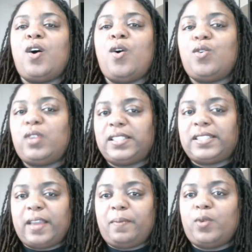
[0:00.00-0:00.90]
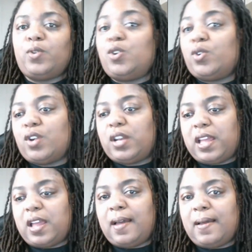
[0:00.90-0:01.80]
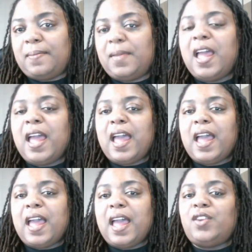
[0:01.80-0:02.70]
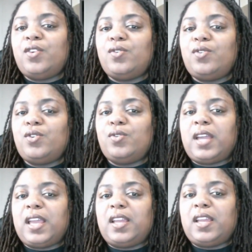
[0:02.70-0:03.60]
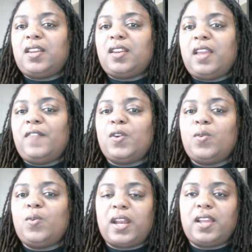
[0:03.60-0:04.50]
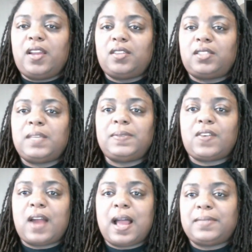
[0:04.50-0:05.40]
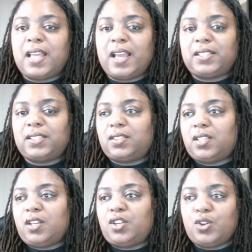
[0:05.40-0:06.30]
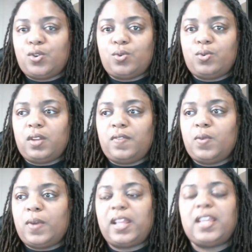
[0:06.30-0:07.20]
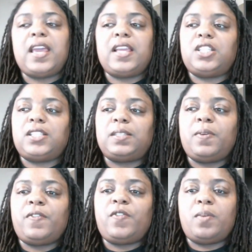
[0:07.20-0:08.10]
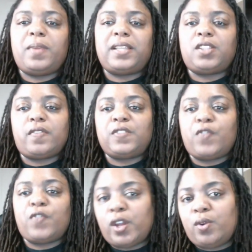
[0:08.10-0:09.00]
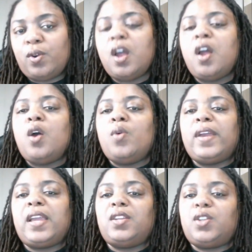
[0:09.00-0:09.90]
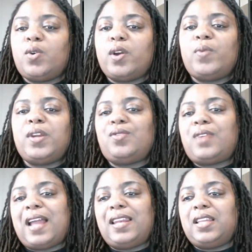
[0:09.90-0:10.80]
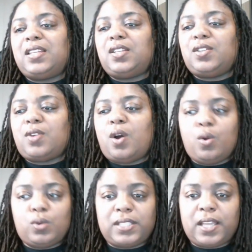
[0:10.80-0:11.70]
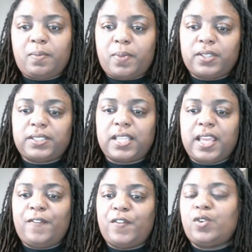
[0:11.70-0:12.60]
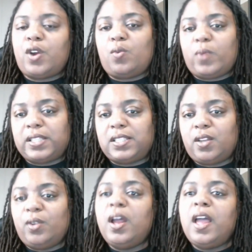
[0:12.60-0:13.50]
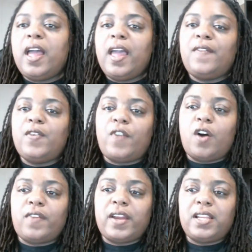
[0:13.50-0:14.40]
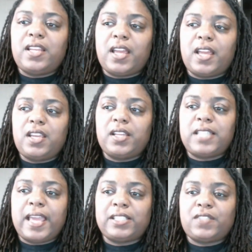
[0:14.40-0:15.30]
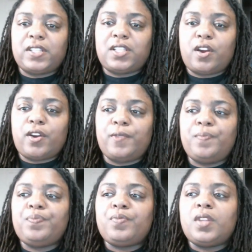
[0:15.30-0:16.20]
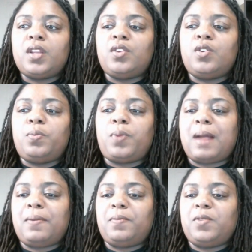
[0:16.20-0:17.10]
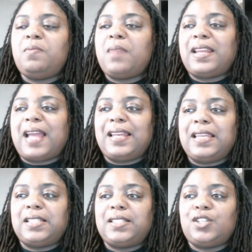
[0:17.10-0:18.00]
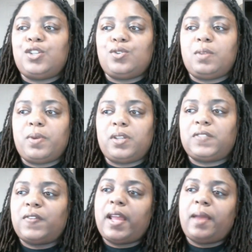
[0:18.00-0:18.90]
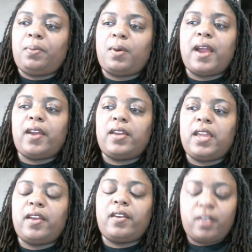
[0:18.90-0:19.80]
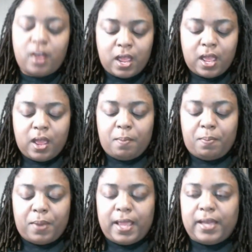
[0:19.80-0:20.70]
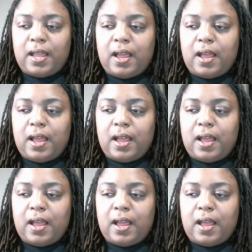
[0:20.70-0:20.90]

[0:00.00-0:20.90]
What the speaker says: whole example. You're gonna you can, if you want to subscribe to us to do, if you want to engage us to perform that service for you, we can do it. We do not need to do the whole set of books if you don't want to. If you've already done your tax return, you may not need to do the books for that prior year. But